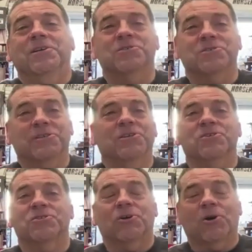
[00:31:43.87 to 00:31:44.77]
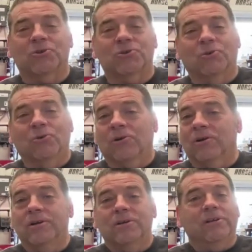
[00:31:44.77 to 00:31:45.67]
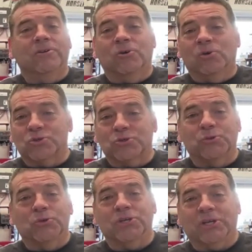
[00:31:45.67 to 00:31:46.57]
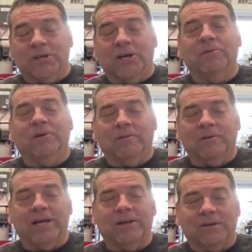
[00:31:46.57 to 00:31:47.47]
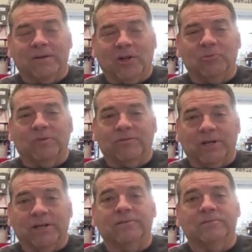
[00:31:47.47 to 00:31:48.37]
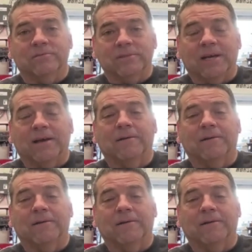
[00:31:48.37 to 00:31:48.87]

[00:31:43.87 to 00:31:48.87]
as hardcore and old school as they come. I'm glad to call him a friend. Yeah,